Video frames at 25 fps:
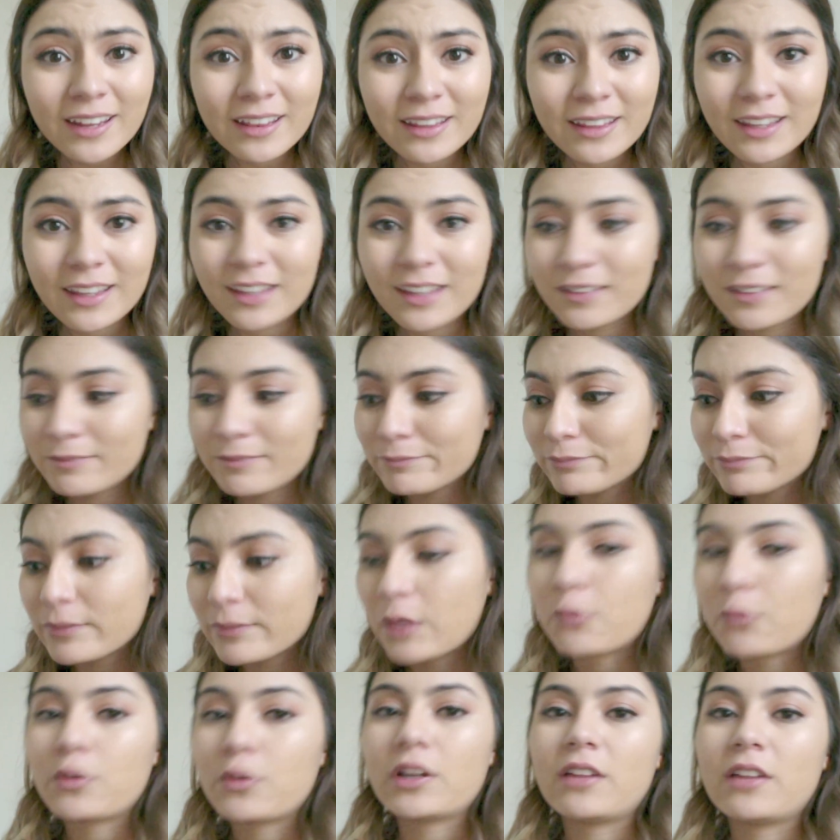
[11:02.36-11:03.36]
Whatever.
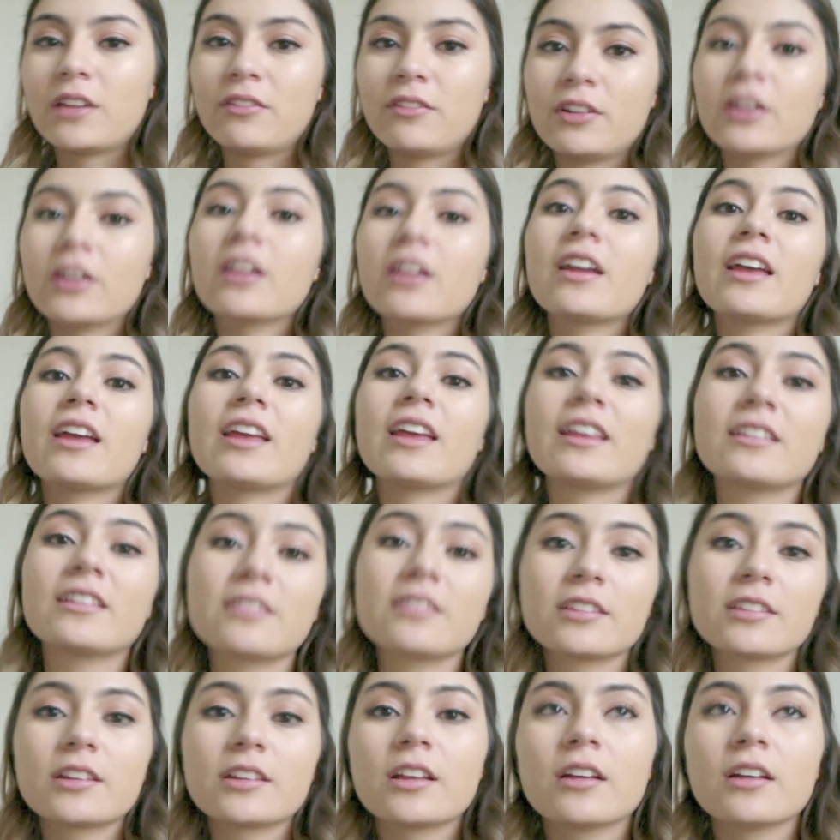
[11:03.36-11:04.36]
It's
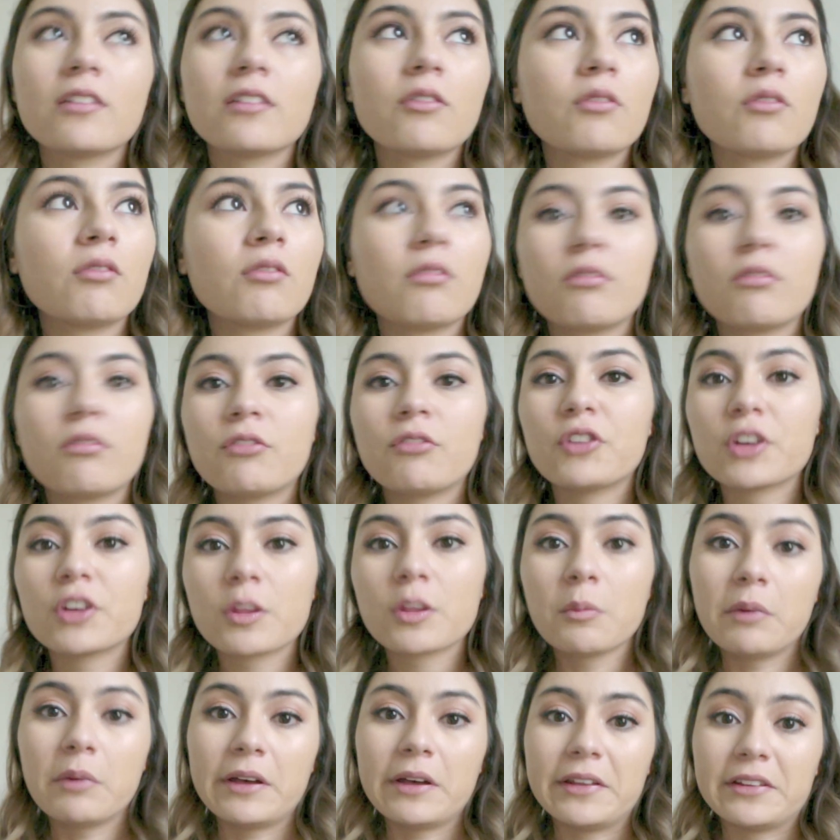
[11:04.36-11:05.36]
for the best.
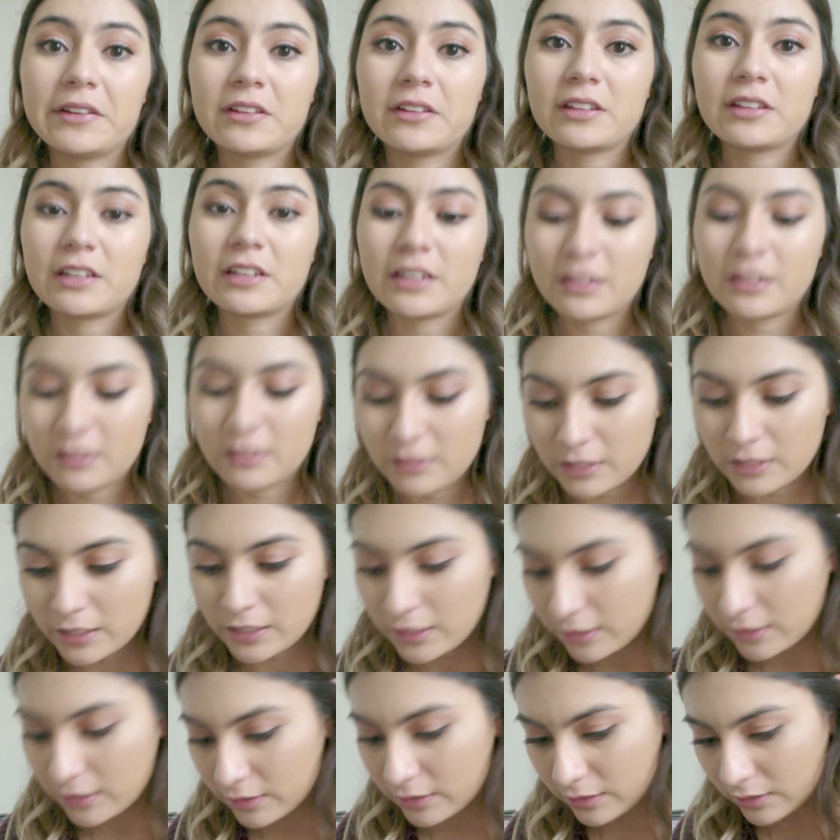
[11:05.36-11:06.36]
Like that's the
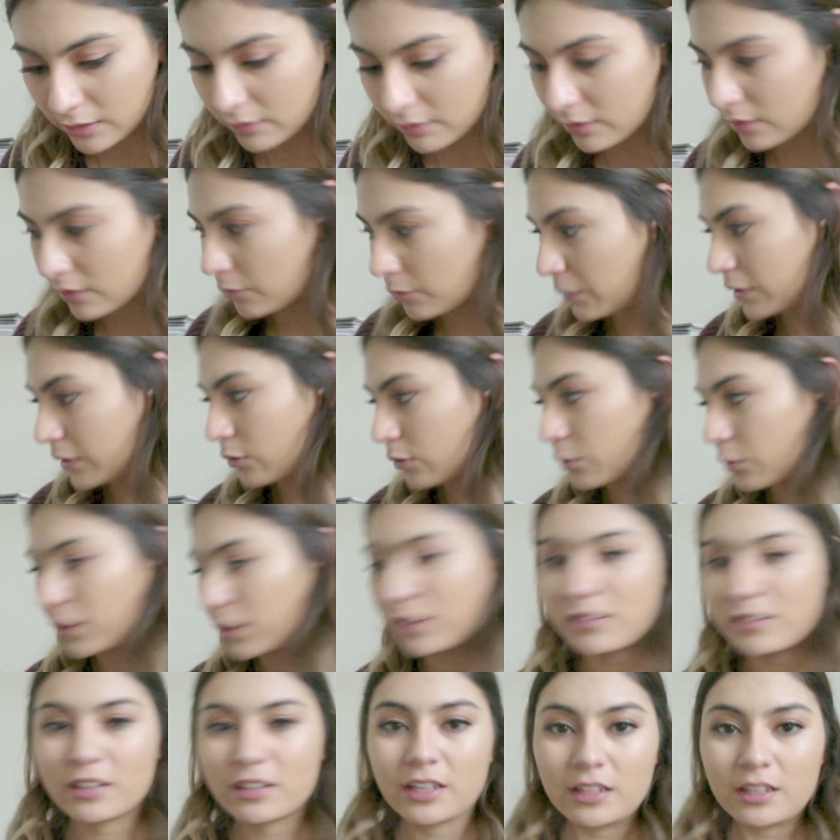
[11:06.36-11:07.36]
best way to see it. It's for
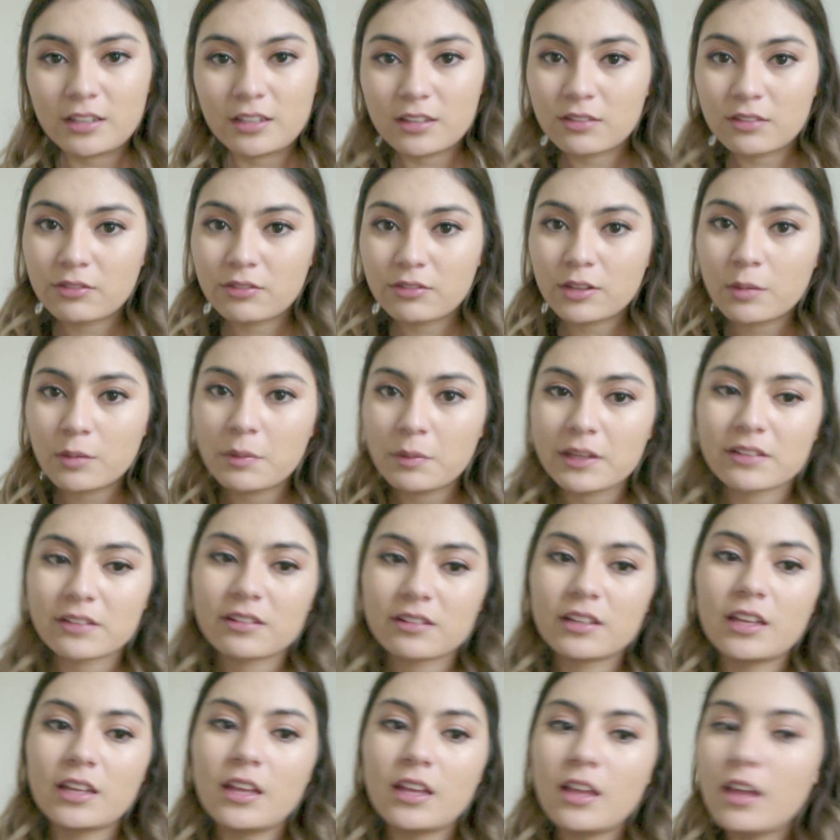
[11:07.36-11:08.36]
the best.
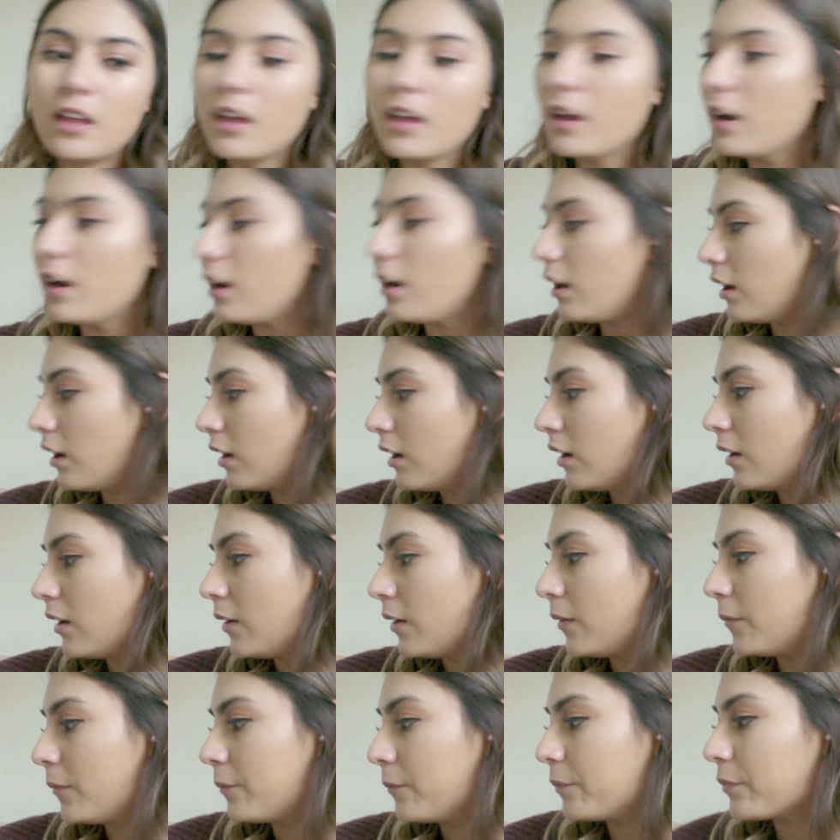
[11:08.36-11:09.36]

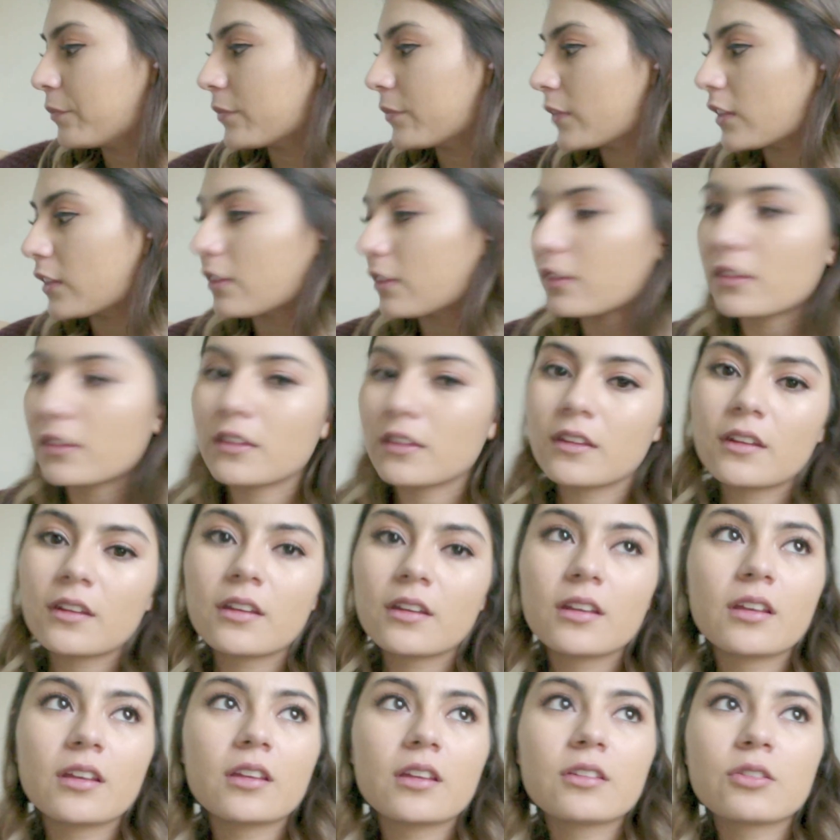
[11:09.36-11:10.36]
So I
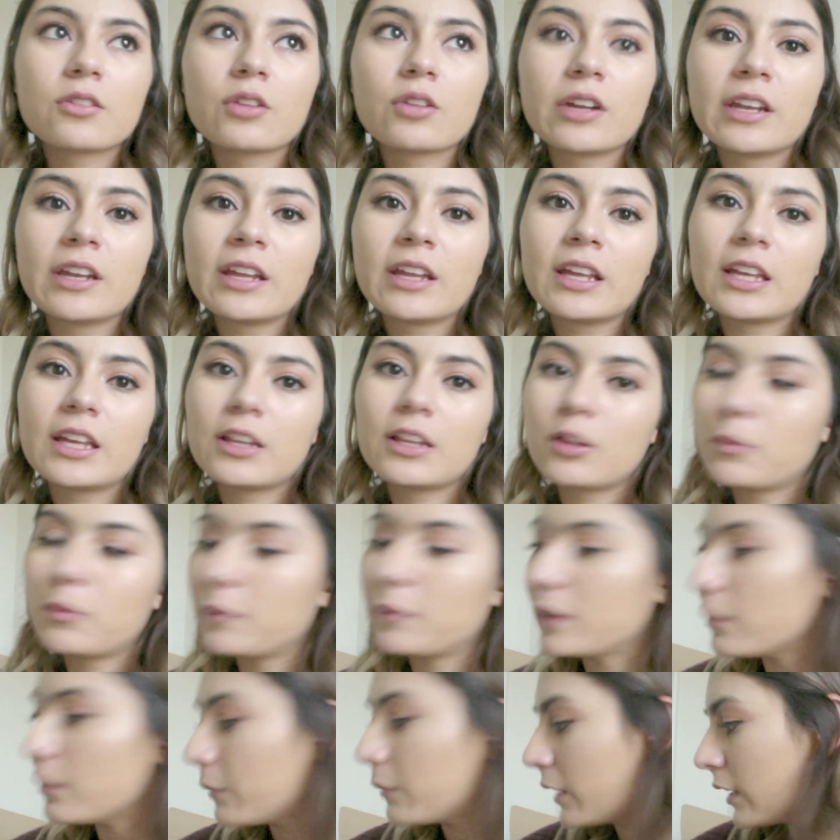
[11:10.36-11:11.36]
didn't get no med math.
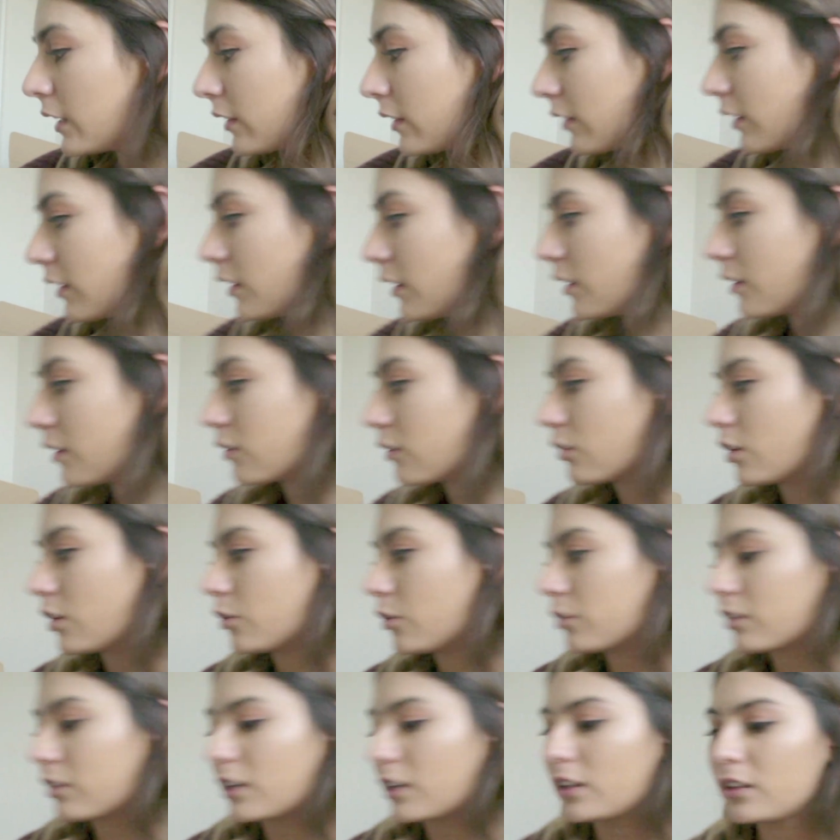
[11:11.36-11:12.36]
So I was kind of
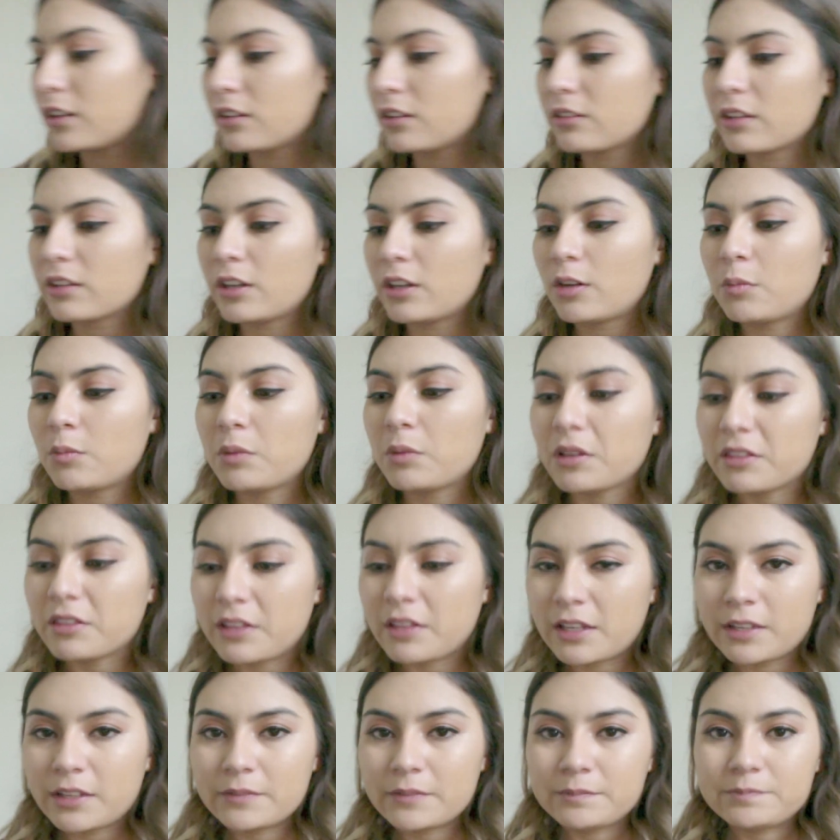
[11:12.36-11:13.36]
scared about that.
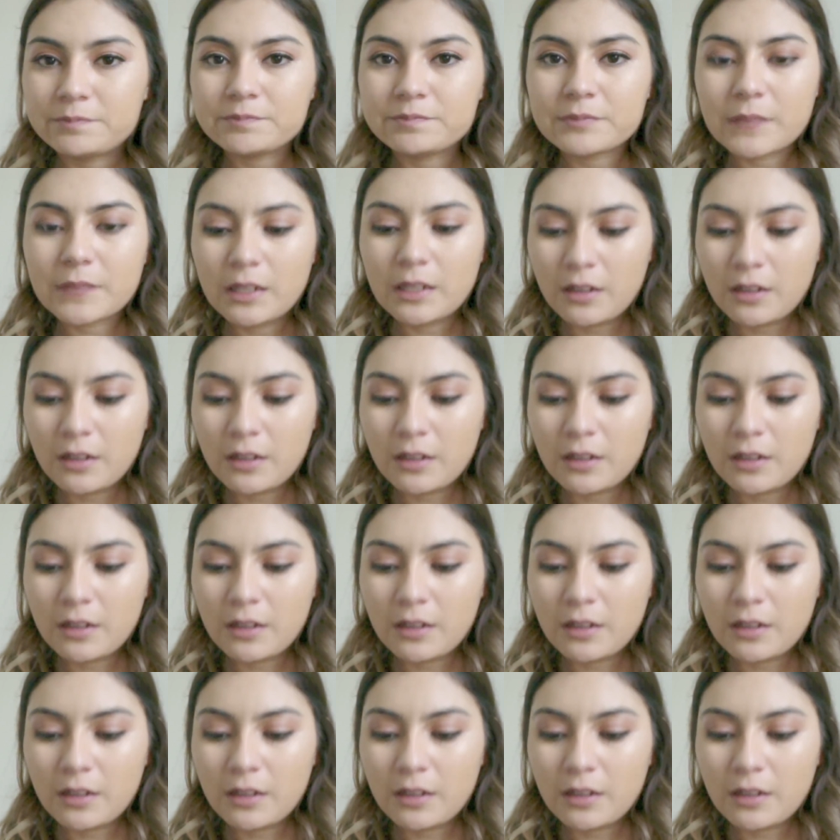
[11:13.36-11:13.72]
I